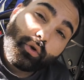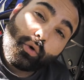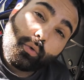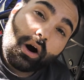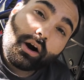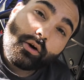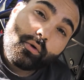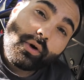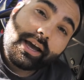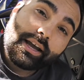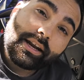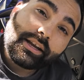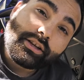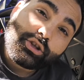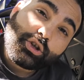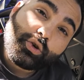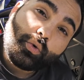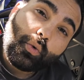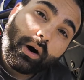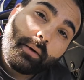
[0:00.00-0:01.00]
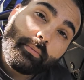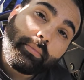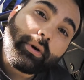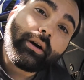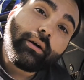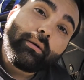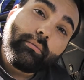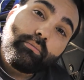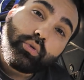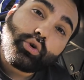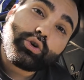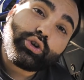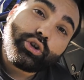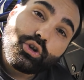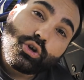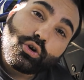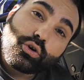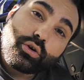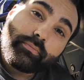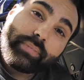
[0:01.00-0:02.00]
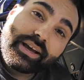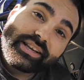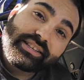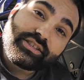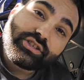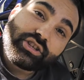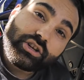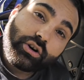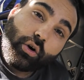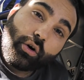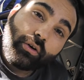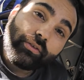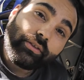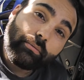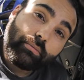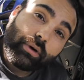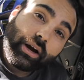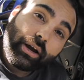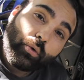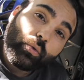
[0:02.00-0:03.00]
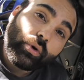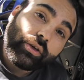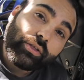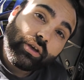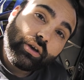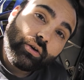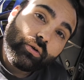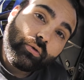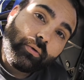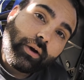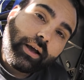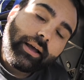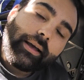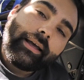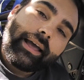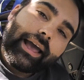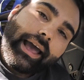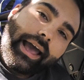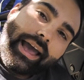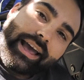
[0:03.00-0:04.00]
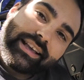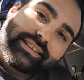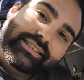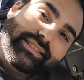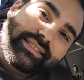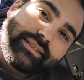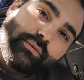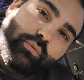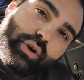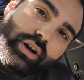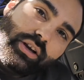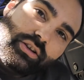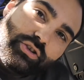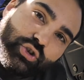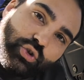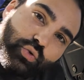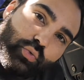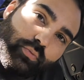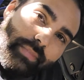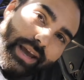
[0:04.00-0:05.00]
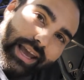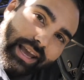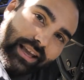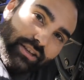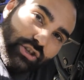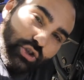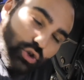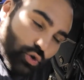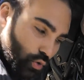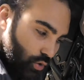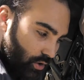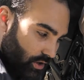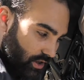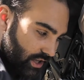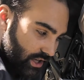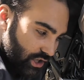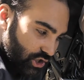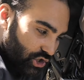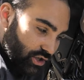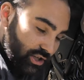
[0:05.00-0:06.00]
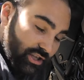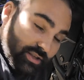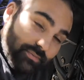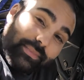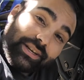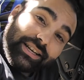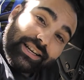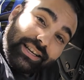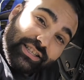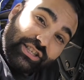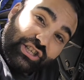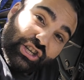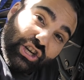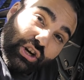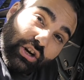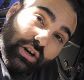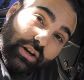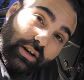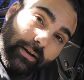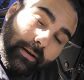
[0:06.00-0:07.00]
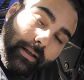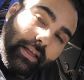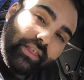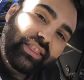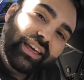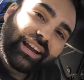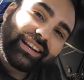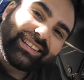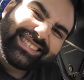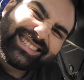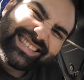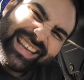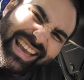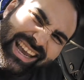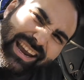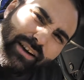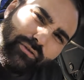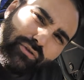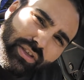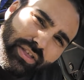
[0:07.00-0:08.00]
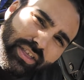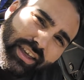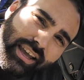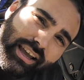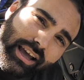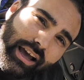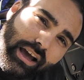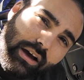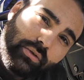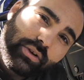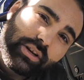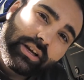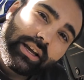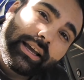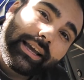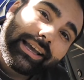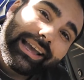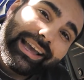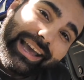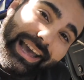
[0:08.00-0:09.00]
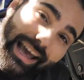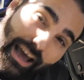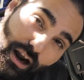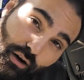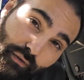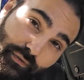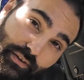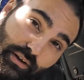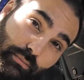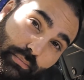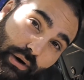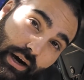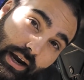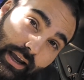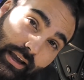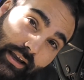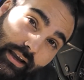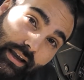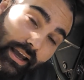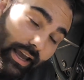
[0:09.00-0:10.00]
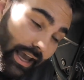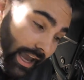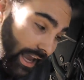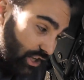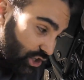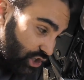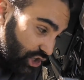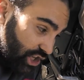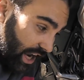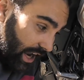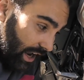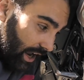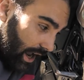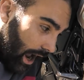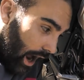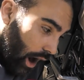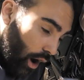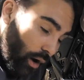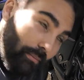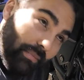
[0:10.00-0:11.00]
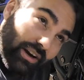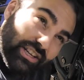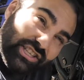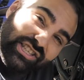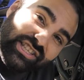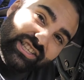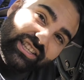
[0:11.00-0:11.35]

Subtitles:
are riding two up, put your passenger on the bike with you. Ask someone else to make sure the adjustment is good, then take everything out, get off the bike, and check how much